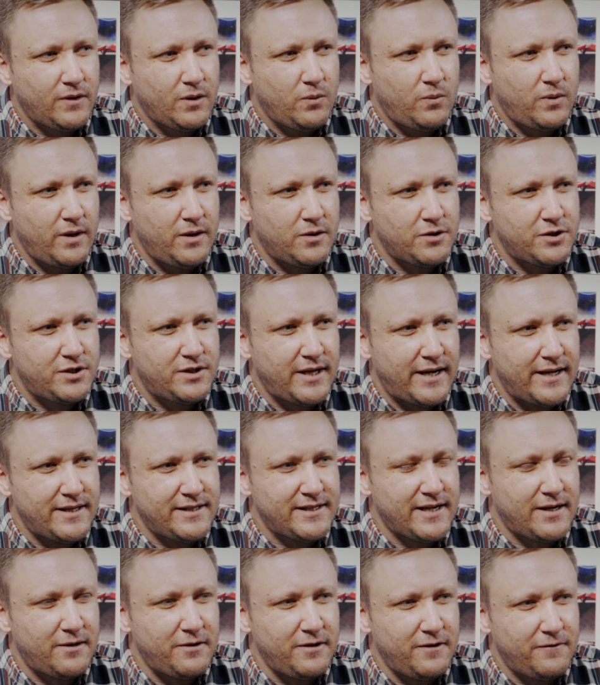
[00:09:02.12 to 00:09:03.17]
what else
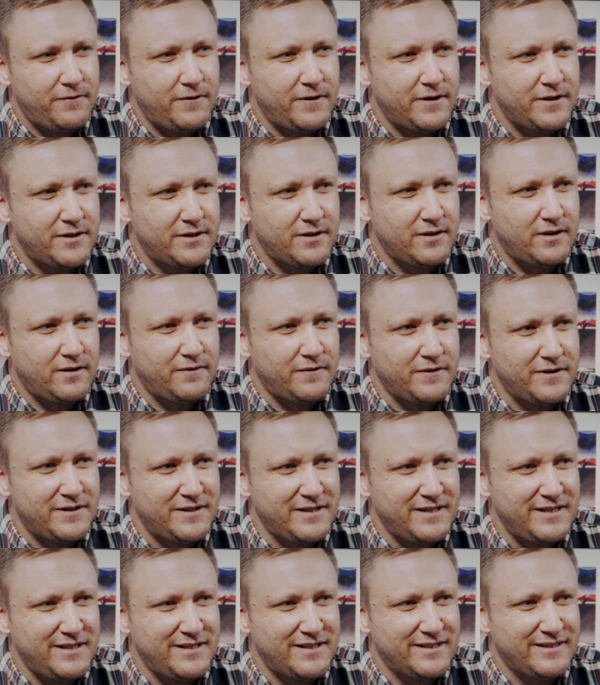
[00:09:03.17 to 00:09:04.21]
stands out in the first half of the
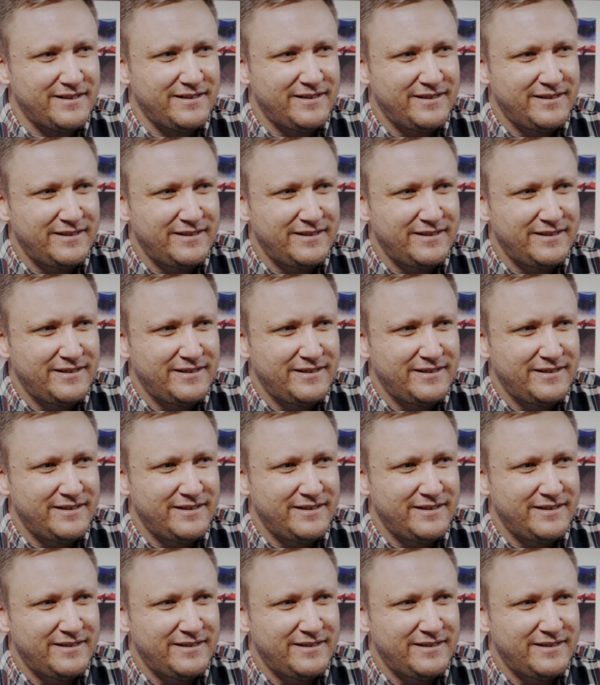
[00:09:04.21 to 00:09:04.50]
season?